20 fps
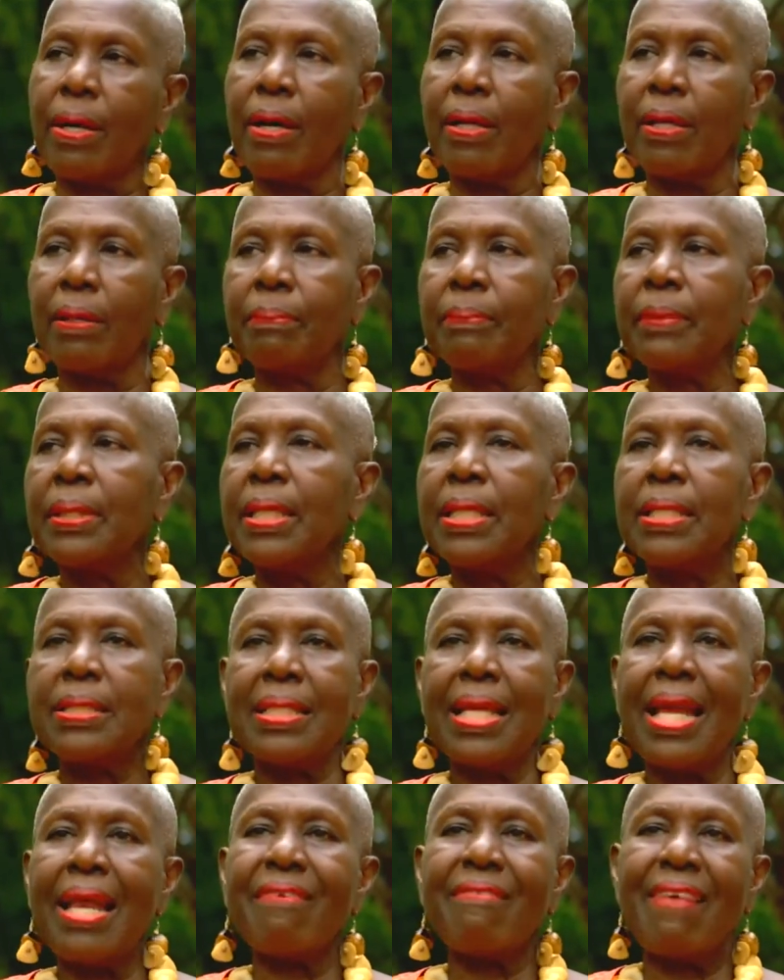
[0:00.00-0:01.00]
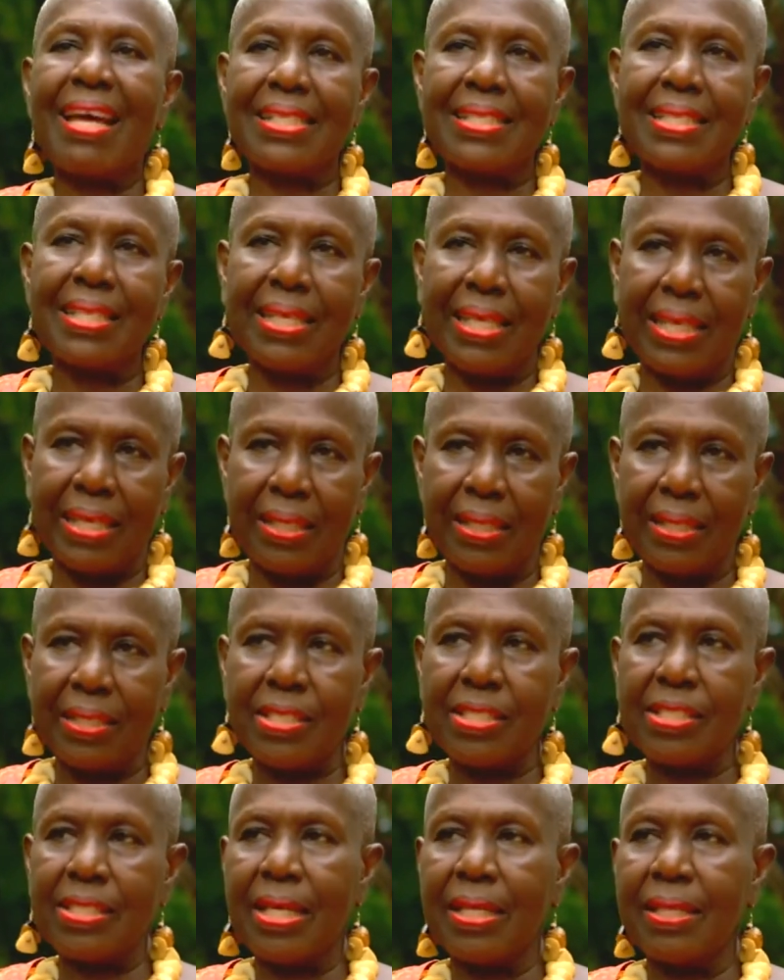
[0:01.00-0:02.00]
column. So I write in
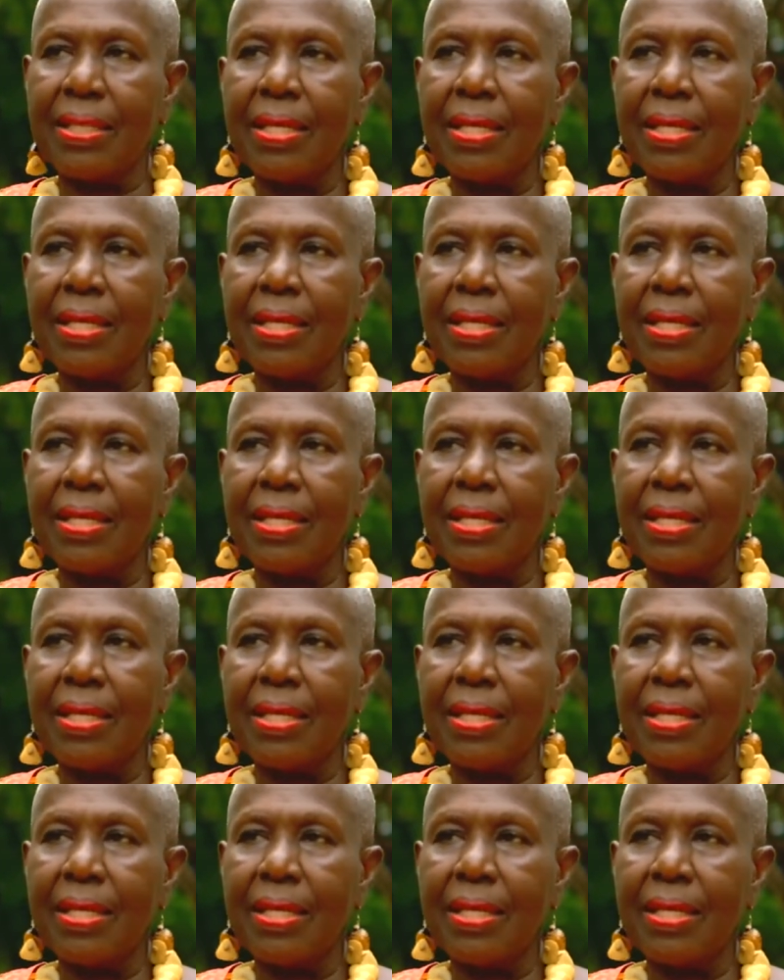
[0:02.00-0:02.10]
English.